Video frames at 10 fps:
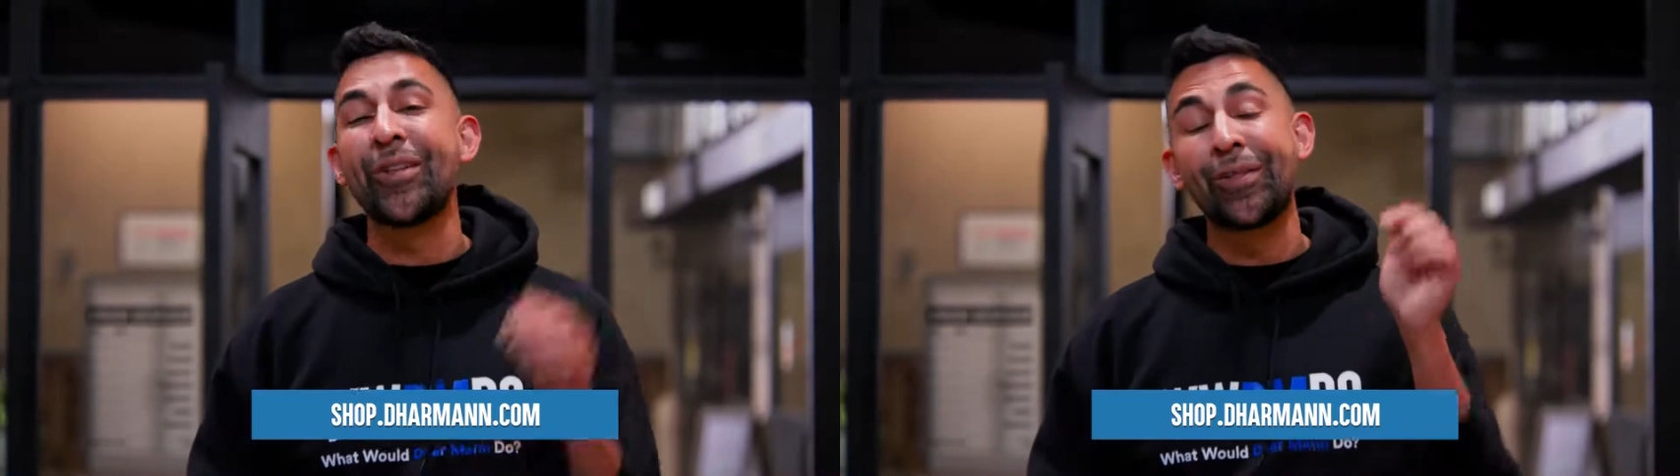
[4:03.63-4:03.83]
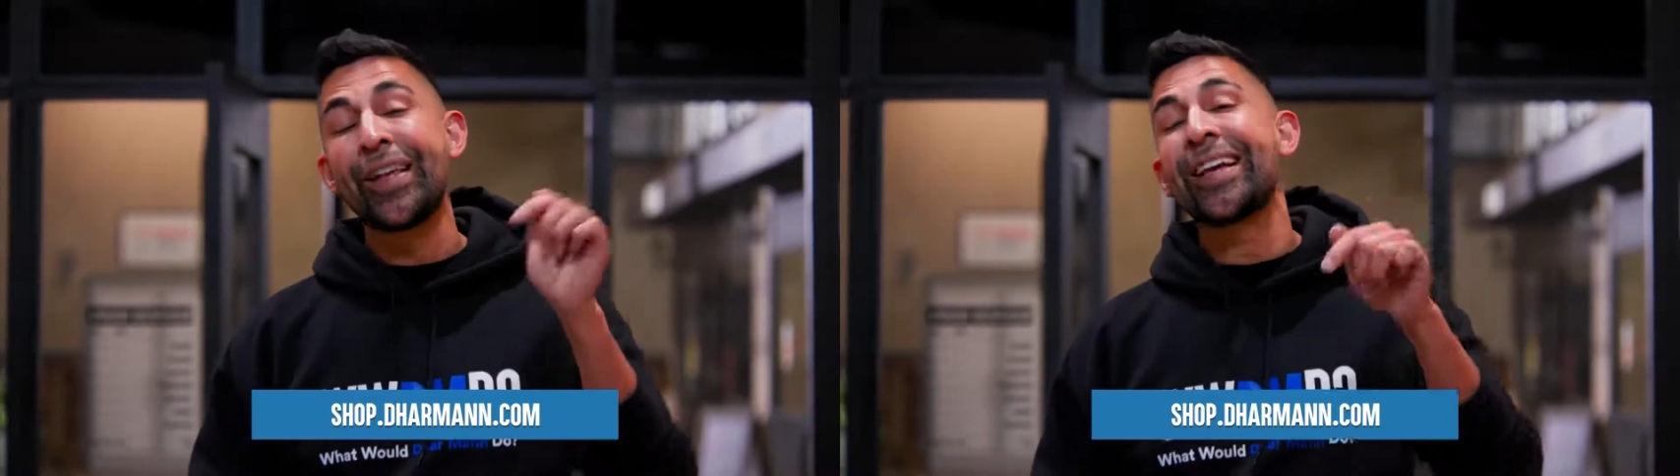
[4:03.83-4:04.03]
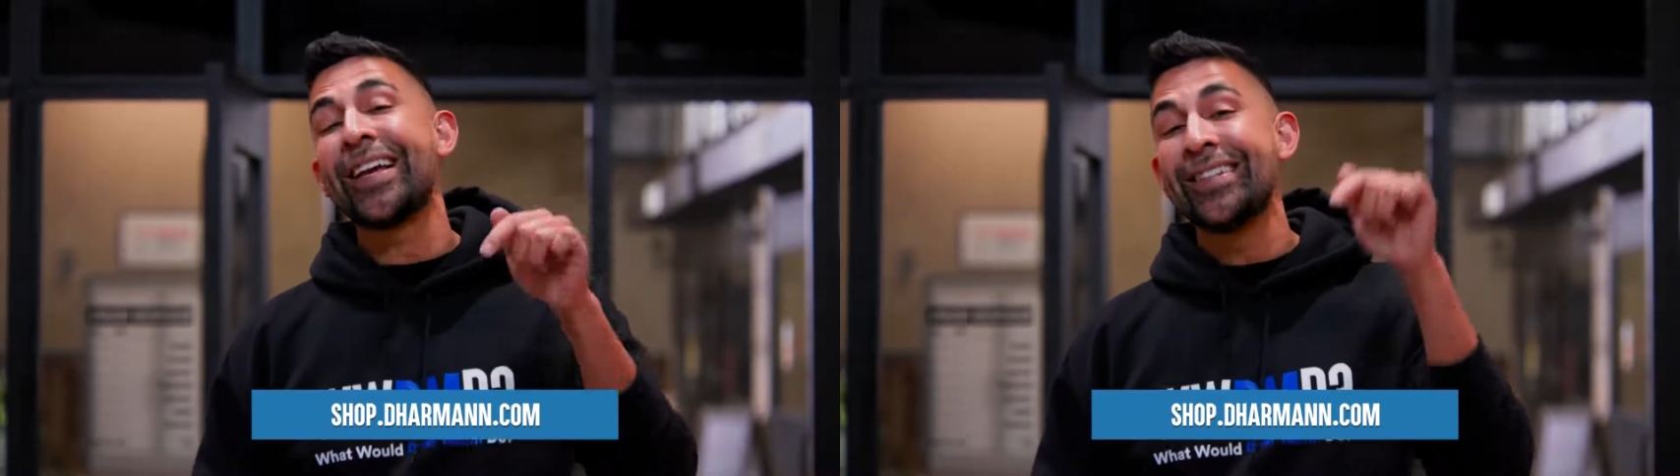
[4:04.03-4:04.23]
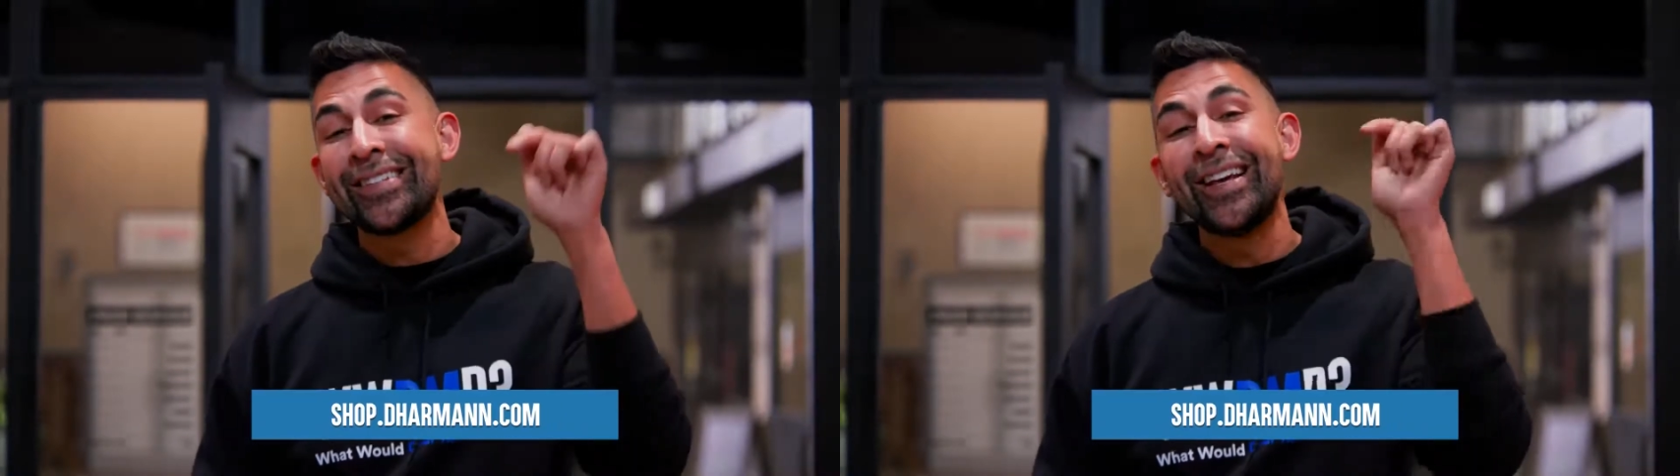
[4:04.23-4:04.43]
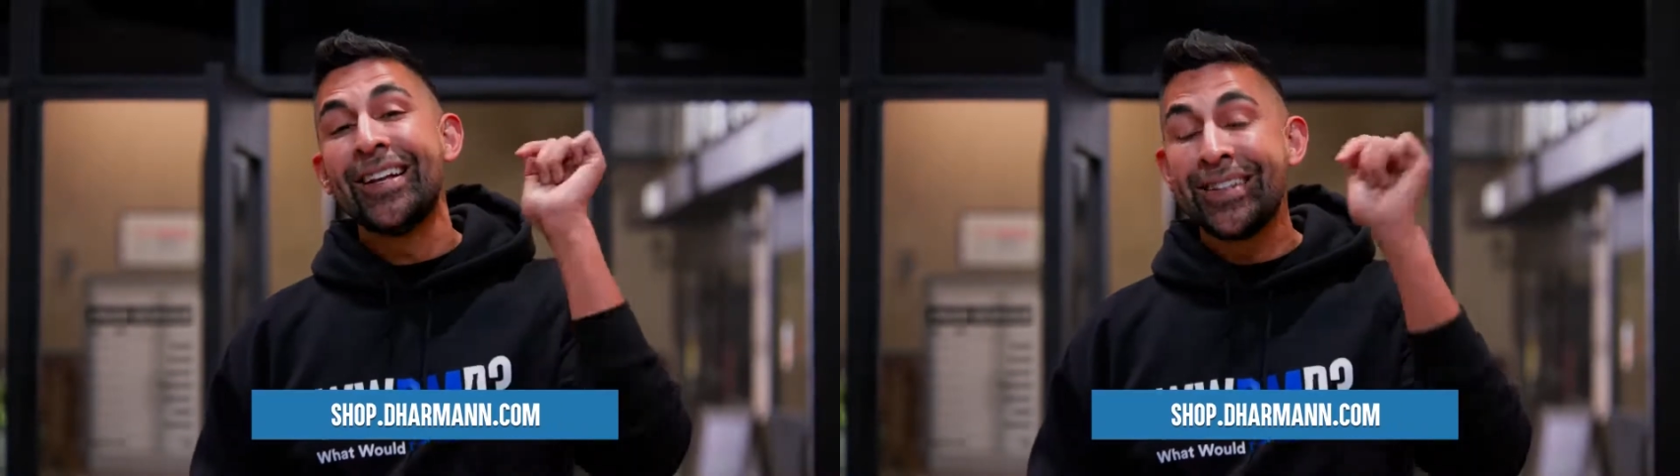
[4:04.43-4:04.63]
The link is
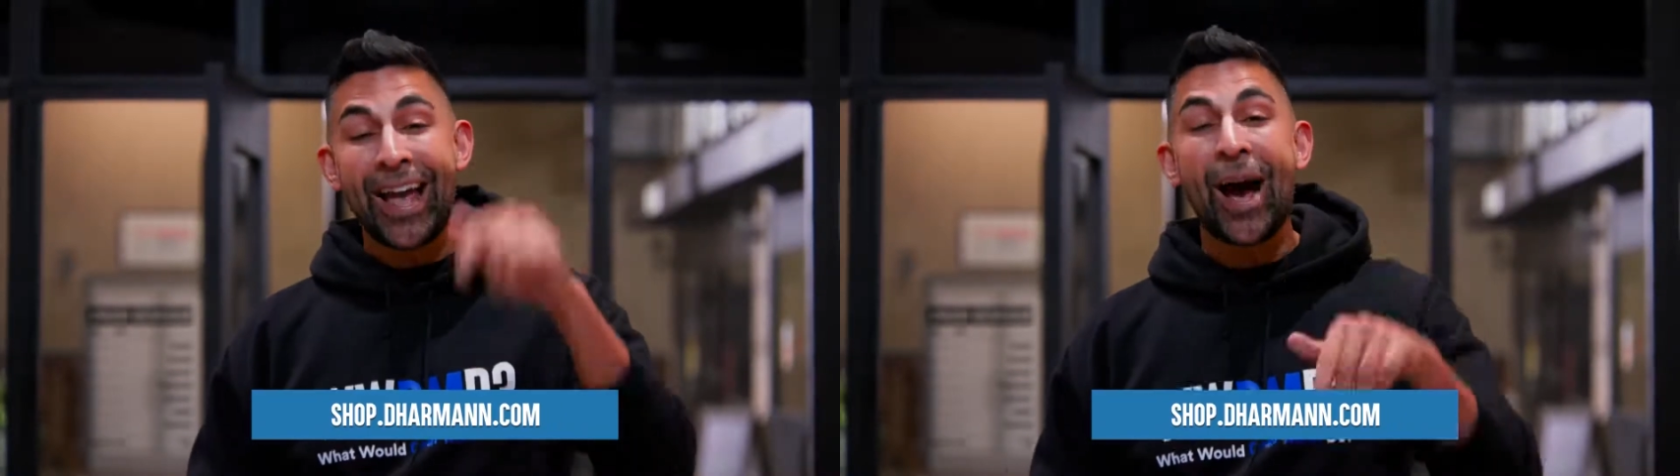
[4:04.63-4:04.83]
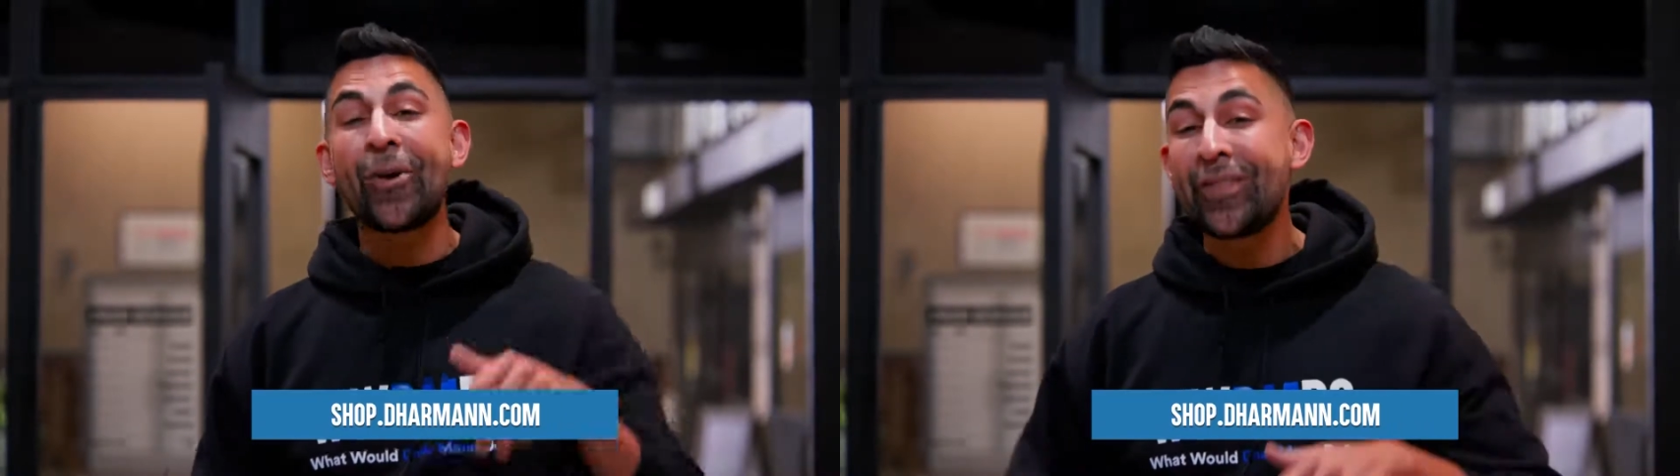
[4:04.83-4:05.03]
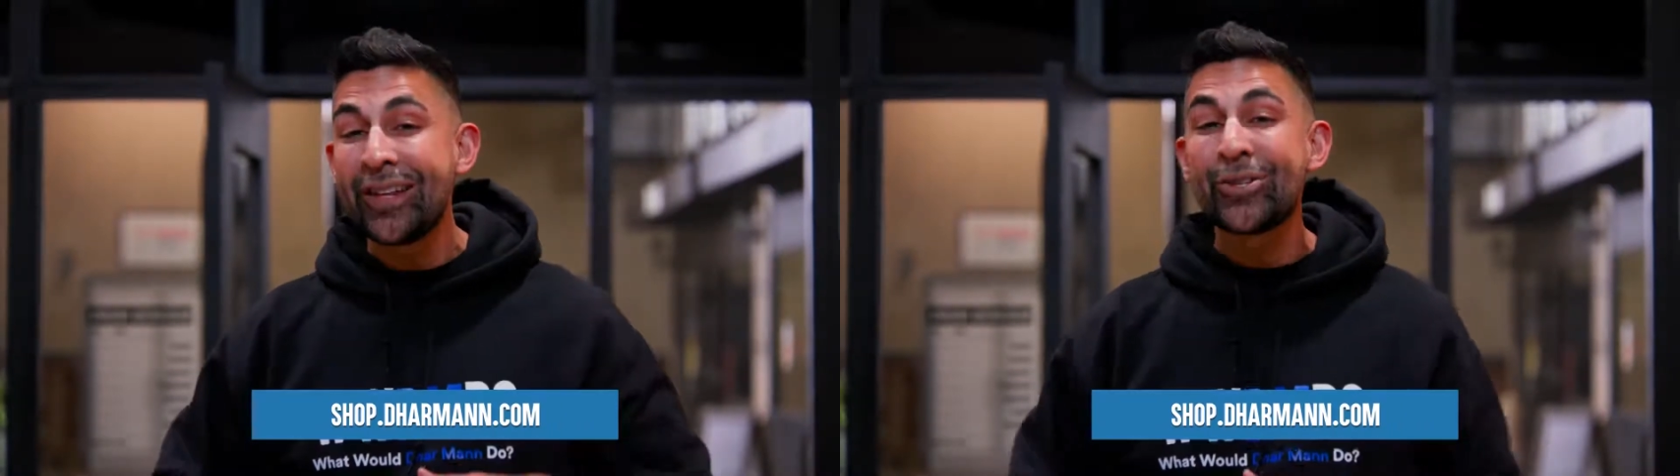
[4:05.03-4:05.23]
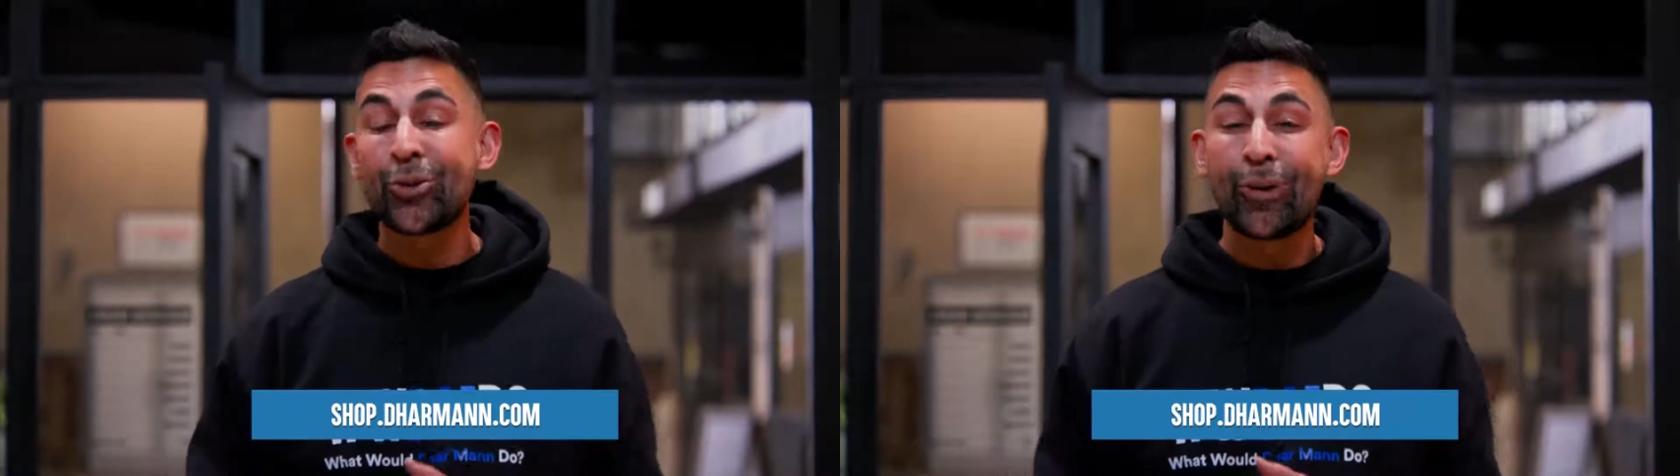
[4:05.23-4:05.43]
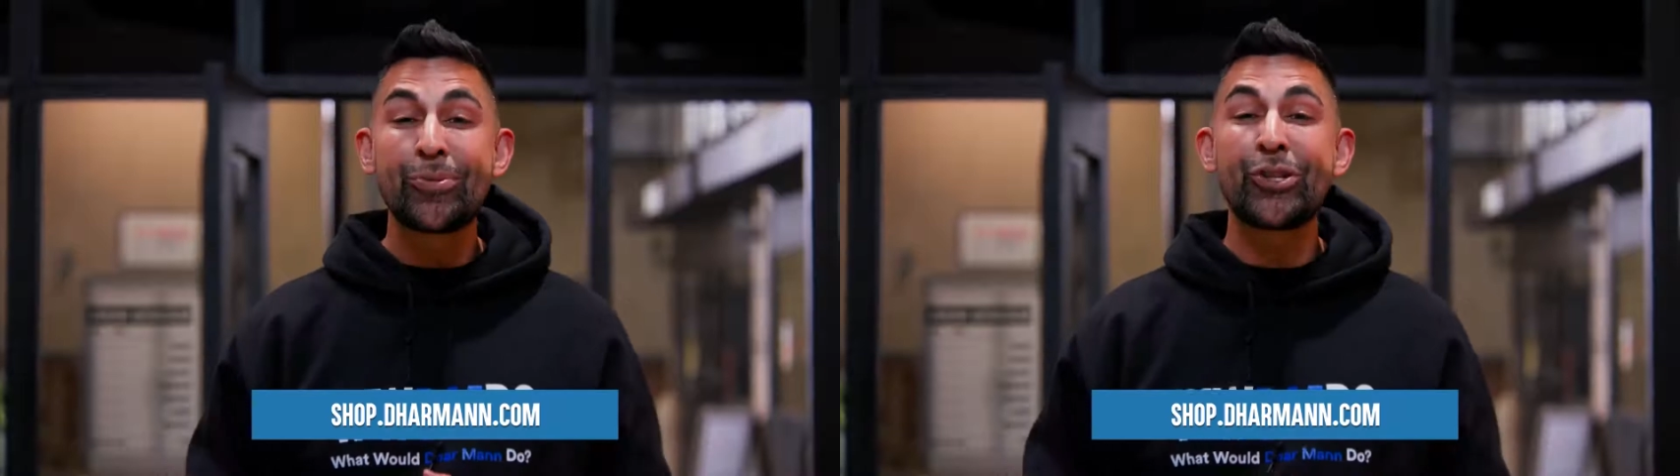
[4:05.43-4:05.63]
down in the
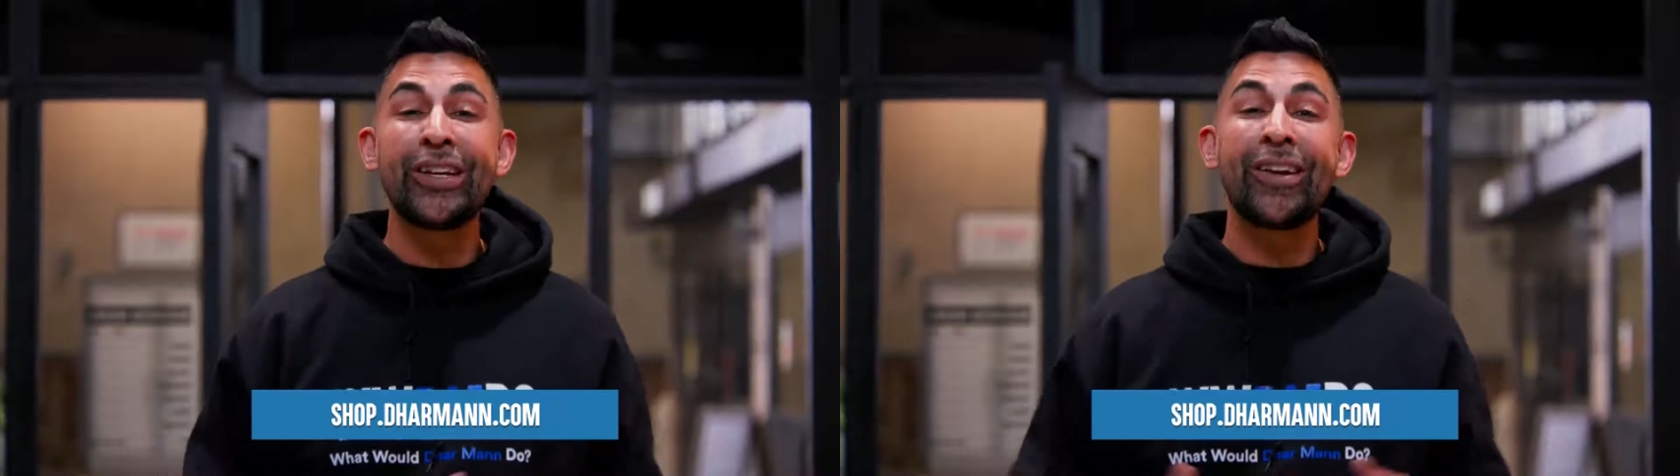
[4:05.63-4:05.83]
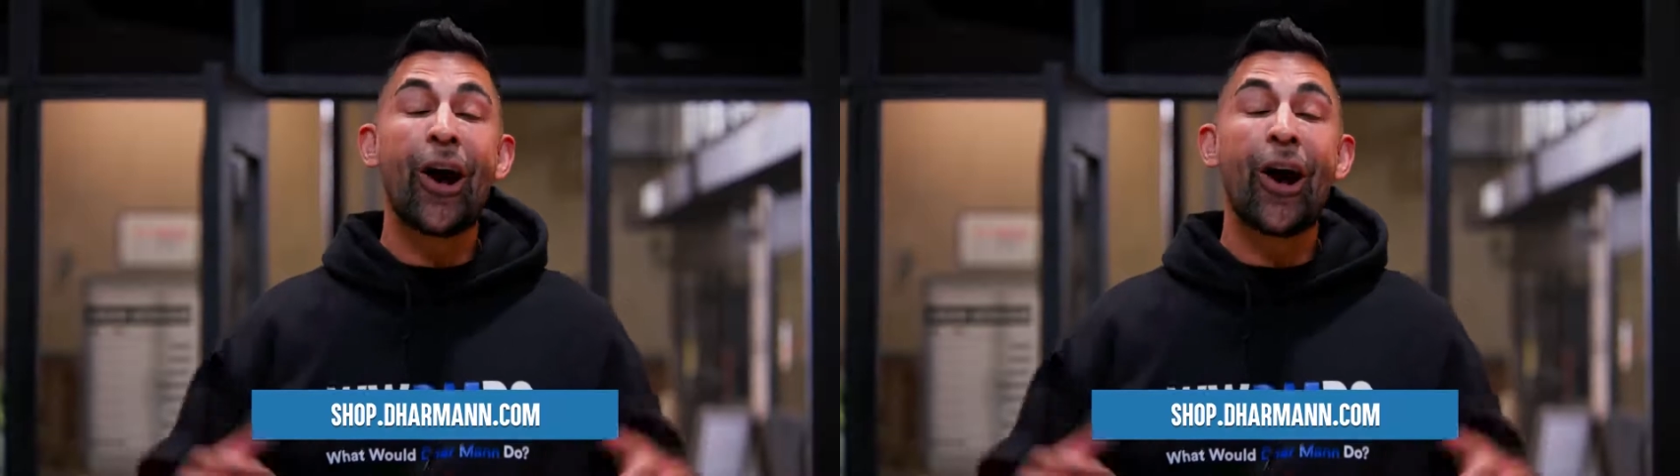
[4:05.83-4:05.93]
description.